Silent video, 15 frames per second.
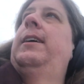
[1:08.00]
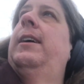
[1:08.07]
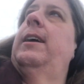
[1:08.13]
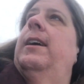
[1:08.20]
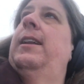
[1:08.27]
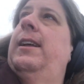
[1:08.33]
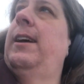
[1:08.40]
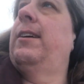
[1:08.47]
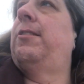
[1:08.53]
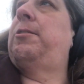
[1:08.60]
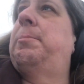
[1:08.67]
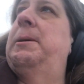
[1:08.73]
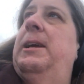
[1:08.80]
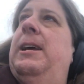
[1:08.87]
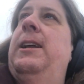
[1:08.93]
it has
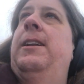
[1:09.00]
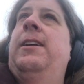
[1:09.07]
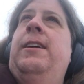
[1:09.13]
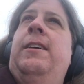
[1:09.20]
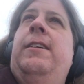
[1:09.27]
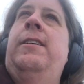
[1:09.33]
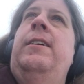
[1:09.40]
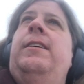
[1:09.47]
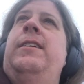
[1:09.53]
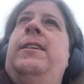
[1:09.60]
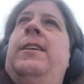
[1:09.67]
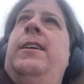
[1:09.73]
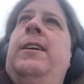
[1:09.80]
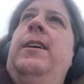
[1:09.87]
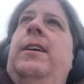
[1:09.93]
been
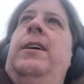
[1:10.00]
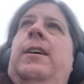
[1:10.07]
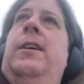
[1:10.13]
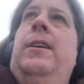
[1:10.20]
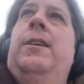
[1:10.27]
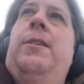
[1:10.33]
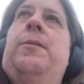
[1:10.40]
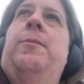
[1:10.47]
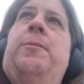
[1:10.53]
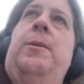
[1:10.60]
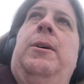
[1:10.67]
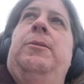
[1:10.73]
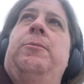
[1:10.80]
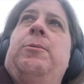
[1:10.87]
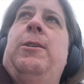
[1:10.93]

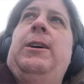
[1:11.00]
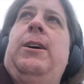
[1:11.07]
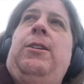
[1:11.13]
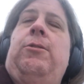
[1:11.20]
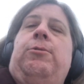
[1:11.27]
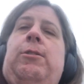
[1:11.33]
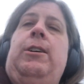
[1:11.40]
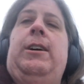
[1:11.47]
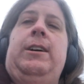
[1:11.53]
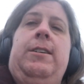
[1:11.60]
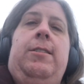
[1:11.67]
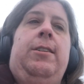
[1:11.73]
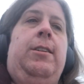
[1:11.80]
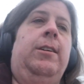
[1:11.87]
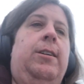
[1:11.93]
one wild
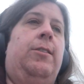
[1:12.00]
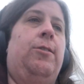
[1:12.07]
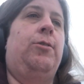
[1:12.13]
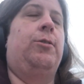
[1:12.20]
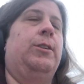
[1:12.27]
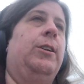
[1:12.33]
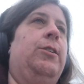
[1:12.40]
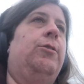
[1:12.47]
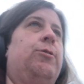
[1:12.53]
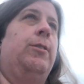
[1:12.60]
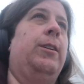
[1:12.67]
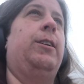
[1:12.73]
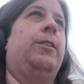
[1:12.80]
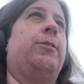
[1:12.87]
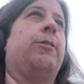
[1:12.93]
ride in
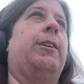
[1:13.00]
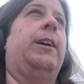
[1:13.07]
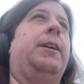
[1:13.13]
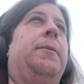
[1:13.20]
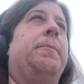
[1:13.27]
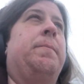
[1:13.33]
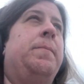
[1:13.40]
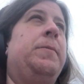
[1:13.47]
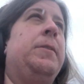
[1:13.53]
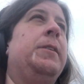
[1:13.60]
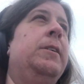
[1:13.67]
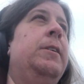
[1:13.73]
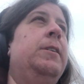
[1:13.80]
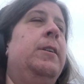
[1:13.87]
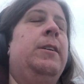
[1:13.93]
2023.
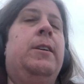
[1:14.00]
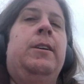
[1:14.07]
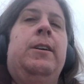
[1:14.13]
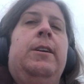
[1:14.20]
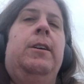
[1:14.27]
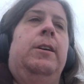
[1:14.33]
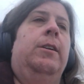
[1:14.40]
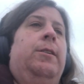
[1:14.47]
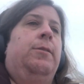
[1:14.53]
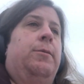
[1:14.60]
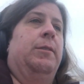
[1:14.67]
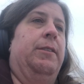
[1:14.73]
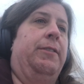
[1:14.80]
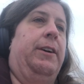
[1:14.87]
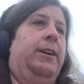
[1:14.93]

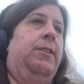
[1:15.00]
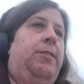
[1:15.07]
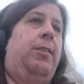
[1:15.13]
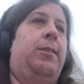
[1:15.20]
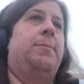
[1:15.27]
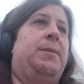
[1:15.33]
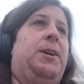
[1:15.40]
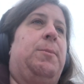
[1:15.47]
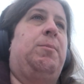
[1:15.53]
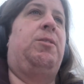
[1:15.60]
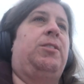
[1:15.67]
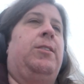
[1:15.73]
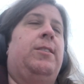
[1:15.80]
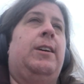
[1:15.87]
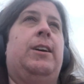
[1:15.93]
We've had some
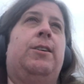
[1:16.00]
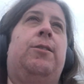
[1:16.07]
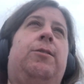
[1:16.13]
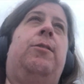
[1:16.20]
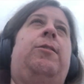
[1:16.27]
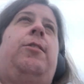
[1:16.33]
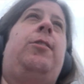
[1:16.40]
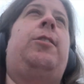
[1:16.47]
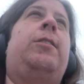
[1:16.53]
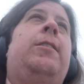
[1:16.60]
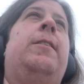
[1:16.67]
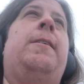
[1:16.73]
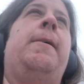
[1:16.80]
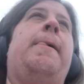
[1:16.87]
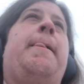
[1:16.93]
ups and downs.
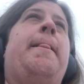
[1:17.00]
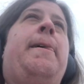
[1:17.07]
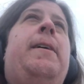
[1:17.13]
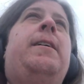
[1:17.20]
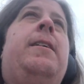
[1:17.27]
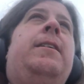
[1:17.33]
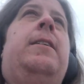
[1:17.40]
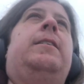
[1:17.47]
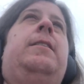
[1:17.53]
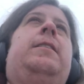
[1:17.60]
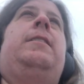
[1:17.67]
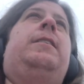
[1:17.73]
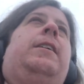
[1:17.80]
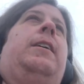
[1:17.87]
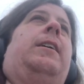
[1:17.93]

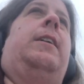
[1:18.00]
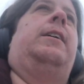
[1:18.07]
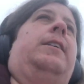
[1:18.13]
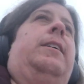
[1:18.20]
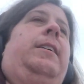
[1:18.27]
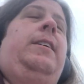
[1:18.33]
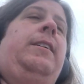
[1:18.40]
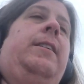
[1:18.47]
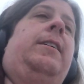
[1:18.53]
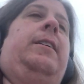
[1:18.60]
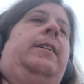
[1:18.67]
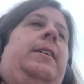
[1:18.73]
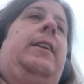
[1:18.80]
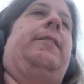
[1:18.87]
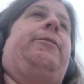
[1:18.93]
Uh,
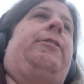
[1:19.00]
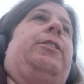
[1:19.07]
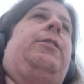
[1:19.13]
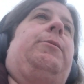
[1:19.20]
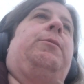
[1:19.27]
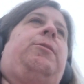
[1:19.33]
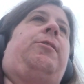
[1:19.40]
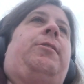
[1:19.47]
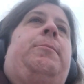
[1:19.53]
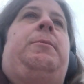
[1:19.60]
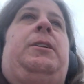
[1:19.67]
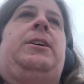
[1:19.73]
I've dealt with some